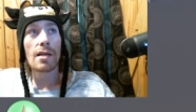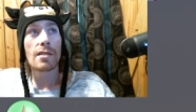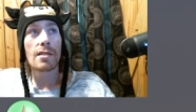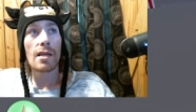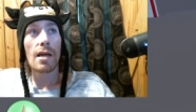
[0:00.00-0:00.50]

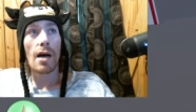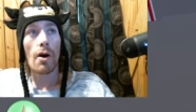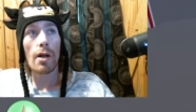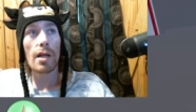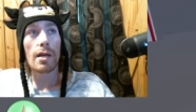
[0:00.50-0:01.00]
The
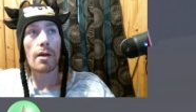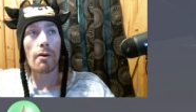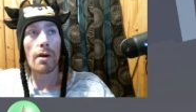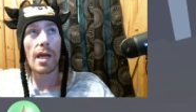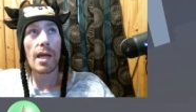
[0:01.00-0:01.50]
Holy
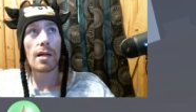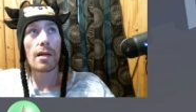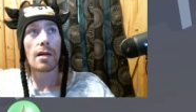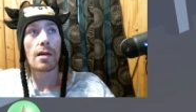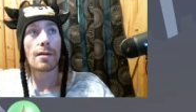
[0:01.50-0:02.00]
Grail?